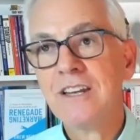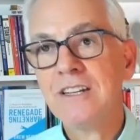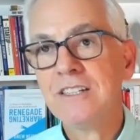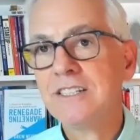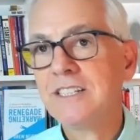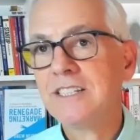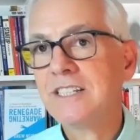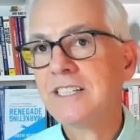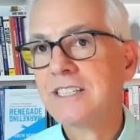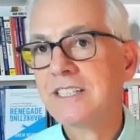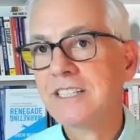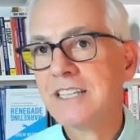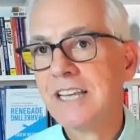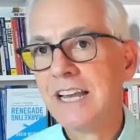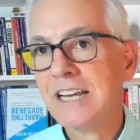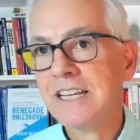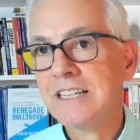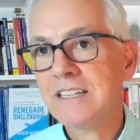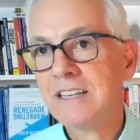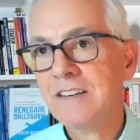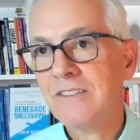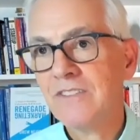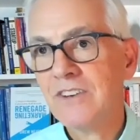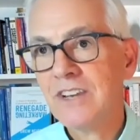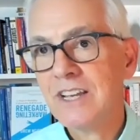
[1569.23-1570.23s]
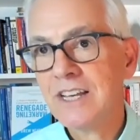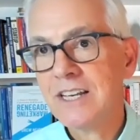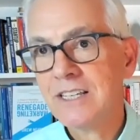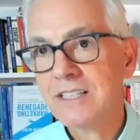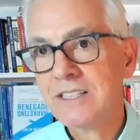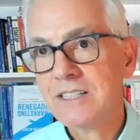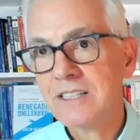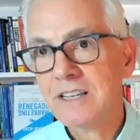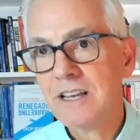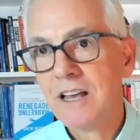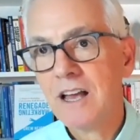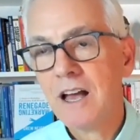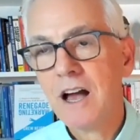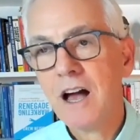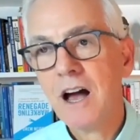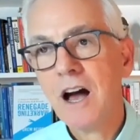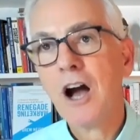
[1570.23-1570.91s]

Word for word: and distinctiveness